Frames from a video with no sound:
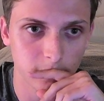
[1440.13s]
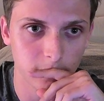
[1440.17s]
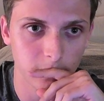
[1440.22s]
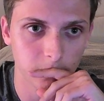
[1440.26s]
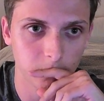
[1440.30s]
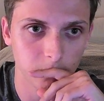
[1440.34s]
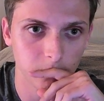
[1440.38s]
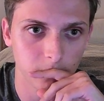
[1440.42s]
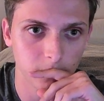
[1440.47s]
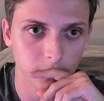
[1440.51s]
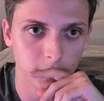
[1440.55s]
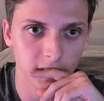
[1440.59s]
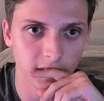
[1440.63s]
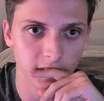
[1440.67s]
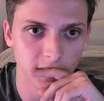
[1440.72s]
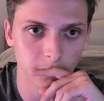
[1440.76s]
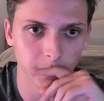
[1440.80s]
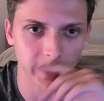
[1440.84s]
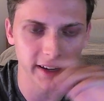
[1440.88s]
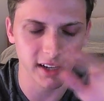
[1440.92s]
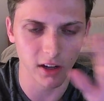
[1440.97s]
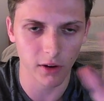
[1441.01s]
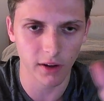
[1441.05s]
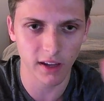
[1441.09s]
But
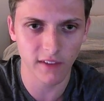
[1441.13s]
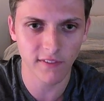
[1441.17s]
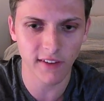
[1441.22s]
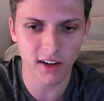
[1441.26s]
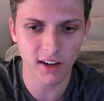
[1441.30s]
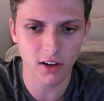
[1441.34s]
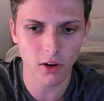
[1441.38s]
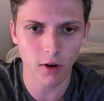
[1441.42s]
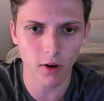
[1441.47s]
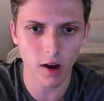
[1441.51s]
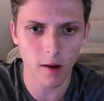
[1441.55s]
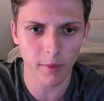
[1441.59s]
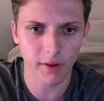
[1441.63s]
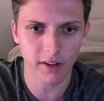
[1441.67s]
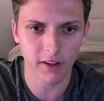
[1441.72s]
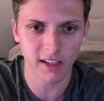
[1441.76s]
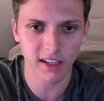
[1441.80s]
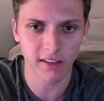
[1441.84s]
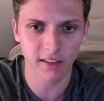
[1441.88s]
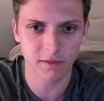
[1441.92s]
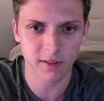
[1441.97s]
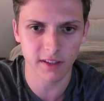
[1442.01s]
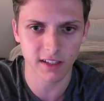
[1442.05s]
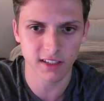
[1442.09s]
wait, no. If I go up and he
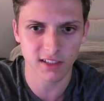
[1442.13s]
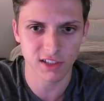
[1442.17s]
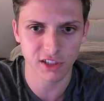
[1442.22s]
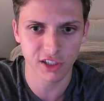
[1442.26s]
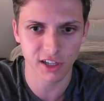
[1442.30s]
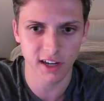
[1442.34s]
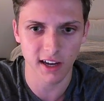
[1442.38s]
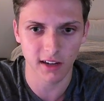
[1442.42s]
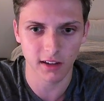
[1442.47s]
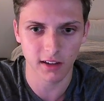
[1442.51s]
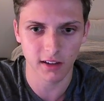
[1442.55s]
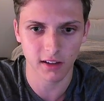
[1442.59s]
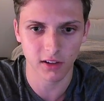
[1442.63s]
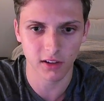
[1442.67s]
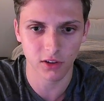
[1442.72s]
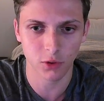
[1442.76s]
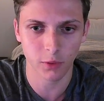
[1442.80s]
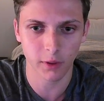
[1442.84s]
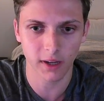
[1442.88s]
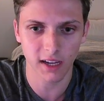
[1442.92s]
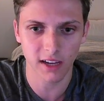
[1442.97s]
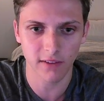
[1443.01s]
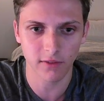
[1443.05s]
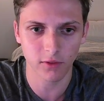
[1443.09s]
gives me this check, do
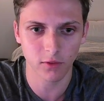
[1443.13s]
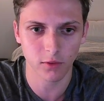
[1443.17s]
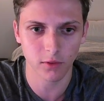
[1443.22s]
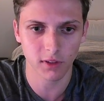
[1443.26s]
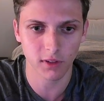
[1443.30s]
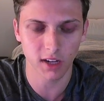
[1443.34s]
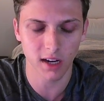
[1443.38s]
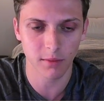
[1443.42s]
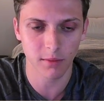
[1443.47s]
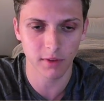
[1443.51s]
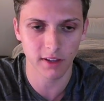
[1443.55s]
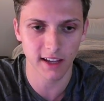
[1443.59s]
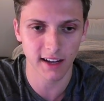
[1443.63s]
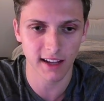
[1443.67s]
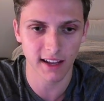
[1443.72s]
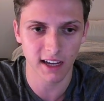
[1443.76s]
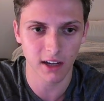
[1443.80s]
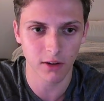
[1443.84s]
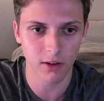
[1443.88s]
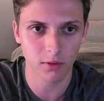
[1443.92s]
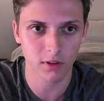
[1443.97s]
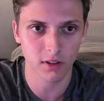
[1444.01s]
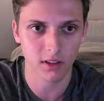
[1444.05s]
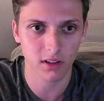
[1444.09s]
I have time to get
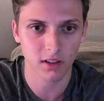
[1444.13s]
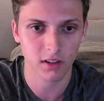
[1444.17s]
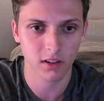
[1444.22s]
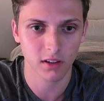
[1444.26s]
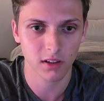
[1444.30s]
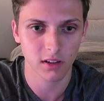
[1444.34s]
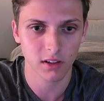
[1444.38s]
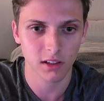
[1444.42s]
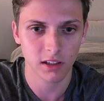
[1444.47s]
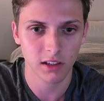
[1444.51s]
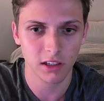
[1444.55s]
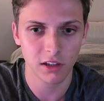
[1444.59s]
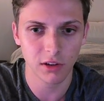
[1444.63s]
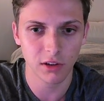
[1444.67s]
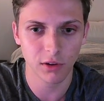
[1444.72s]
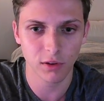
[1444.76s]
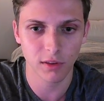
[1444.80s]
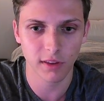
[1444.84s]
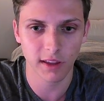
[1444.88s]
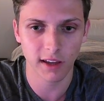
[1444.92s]
out? Here,